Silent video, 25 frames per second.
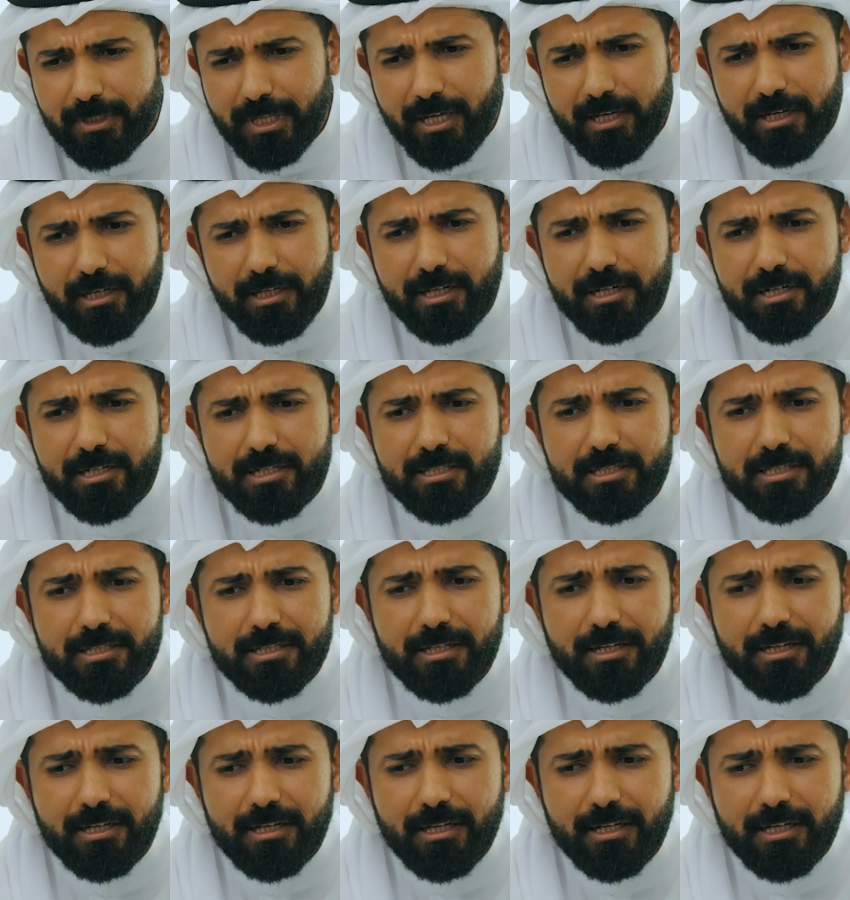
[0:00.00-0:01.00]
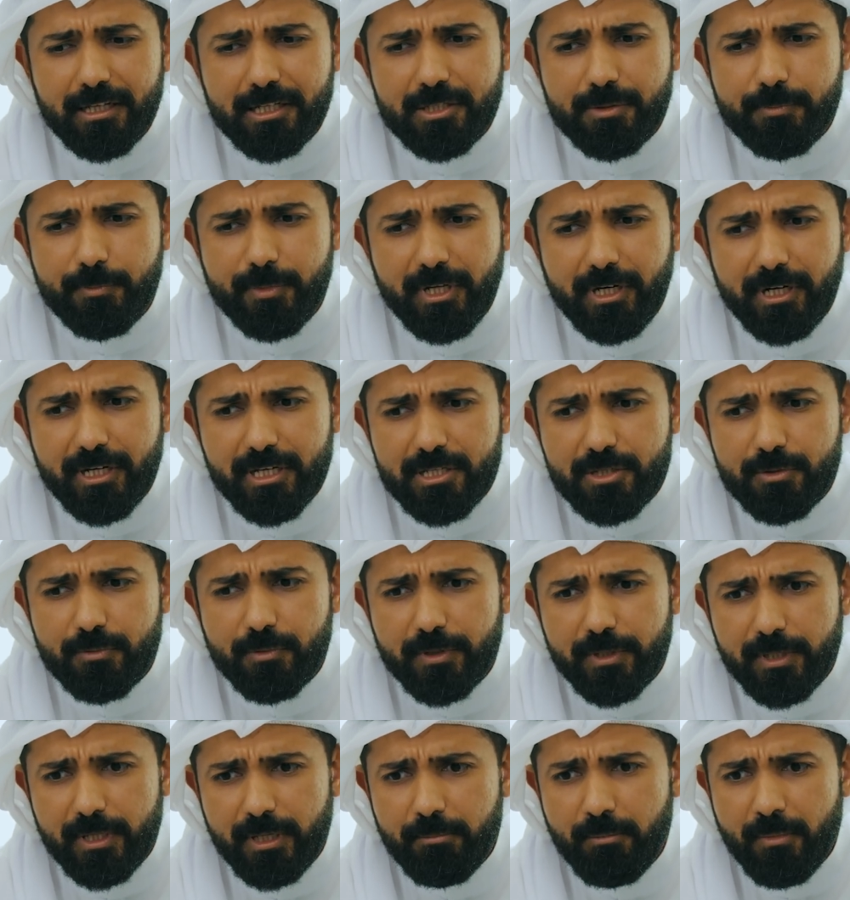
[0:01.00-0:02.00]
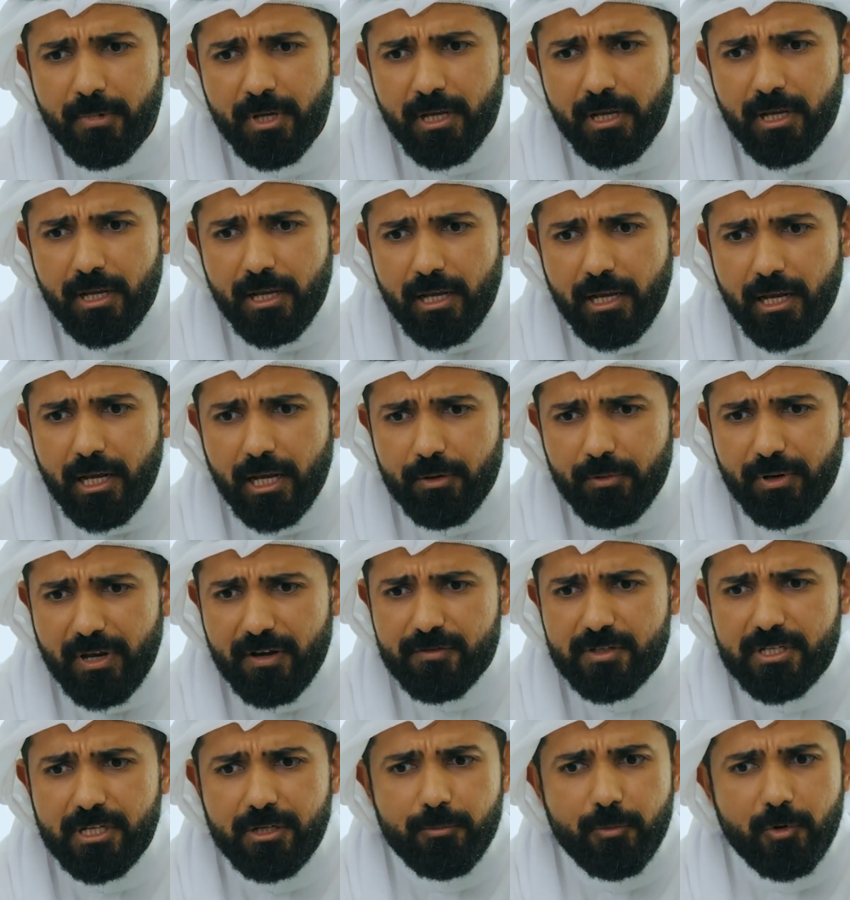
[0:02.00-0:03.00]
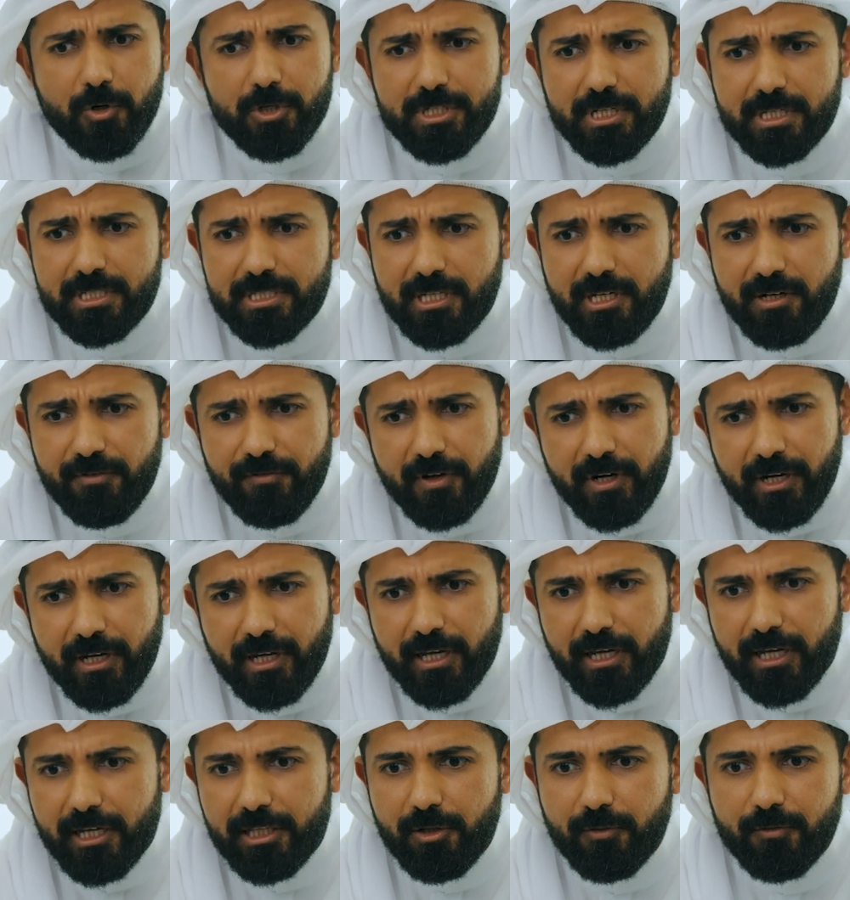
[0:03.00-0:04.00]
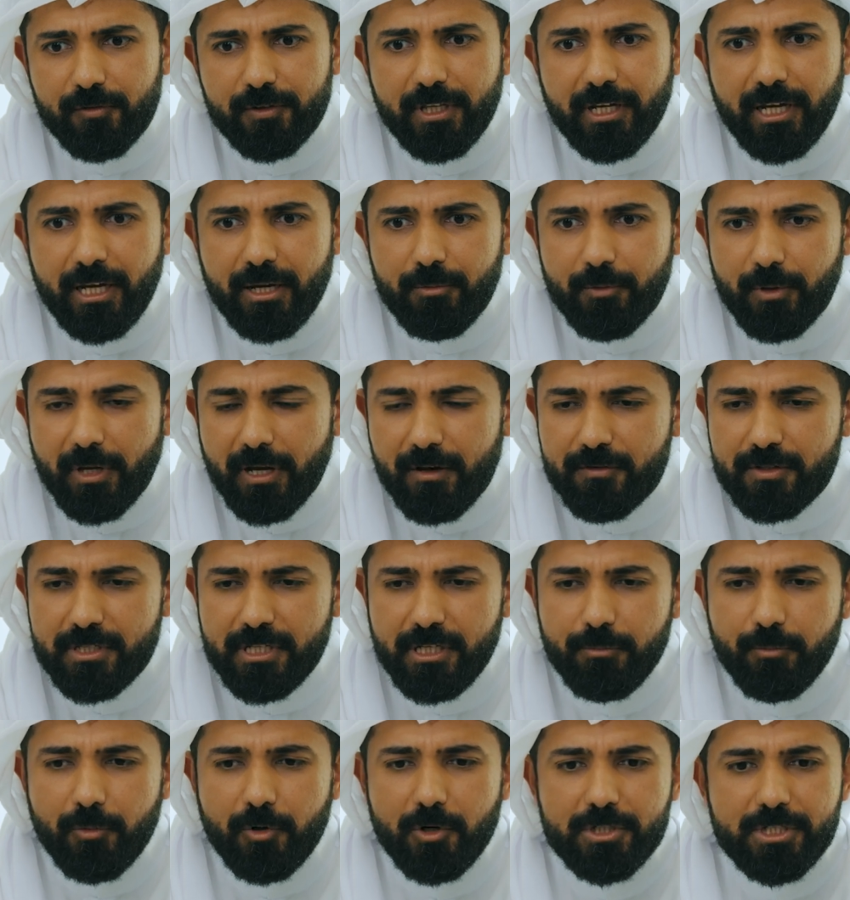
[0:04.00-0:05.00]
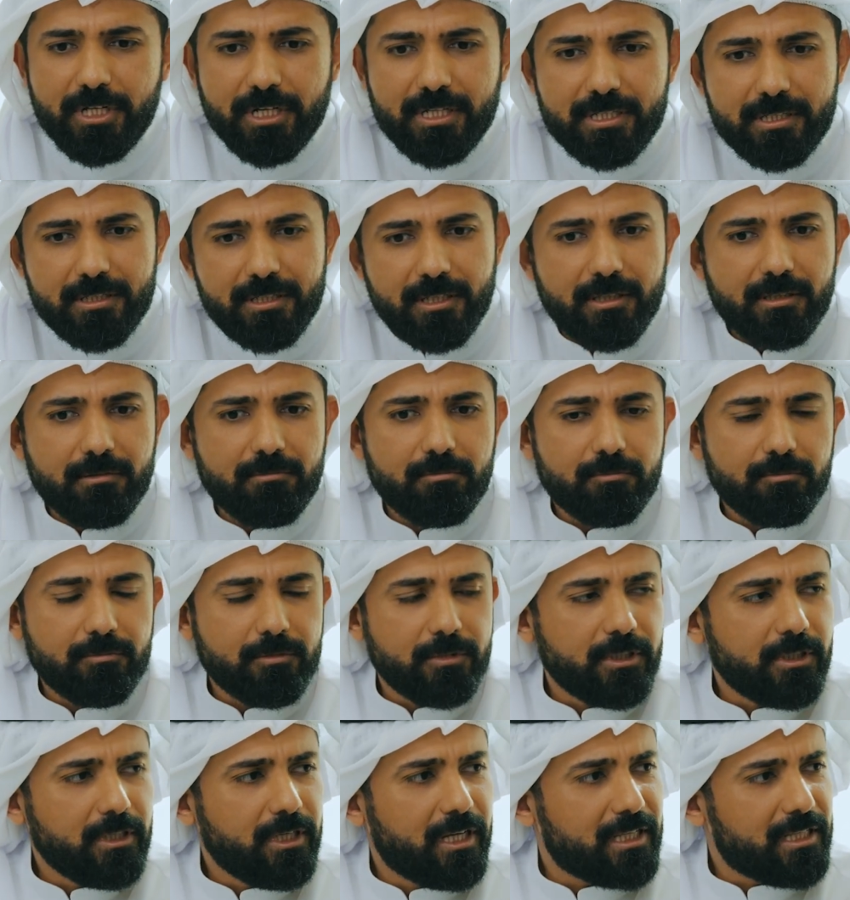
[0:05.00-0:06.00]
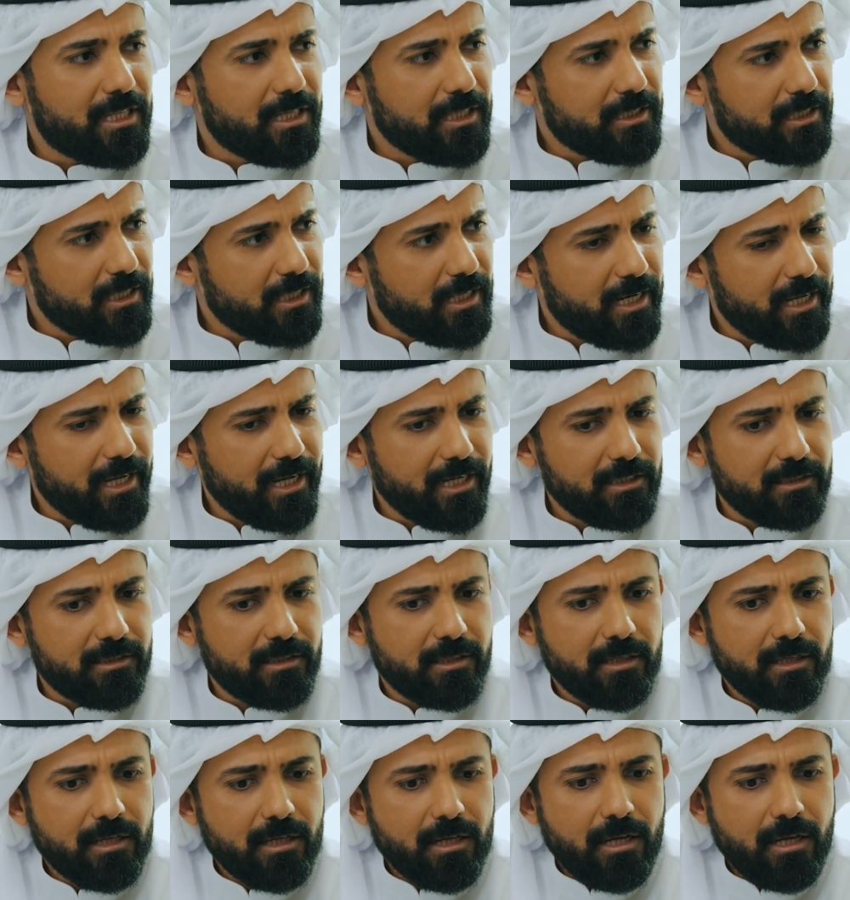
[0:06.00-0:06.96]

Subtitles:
10 years experience with them. And we have seen projects delivering ahead of time. We have seen projects getting delayed.